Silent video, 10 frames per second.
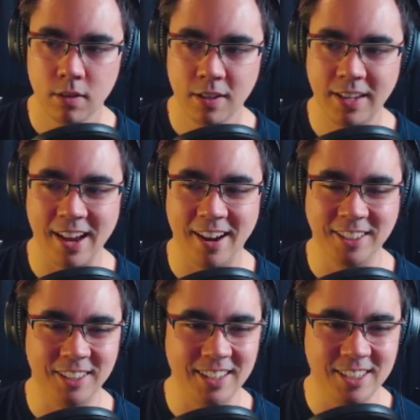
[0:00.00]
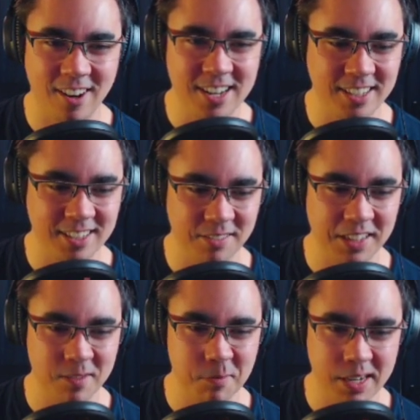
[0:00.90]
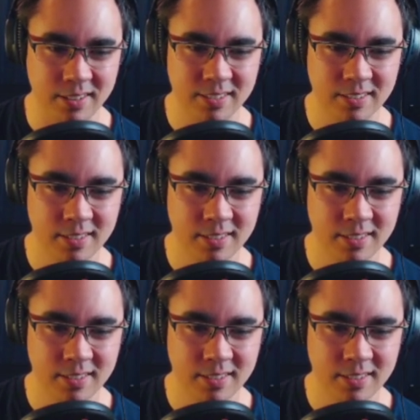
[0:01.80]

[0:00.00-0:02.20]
Yeah, Andre, it's crazy sometimes, man.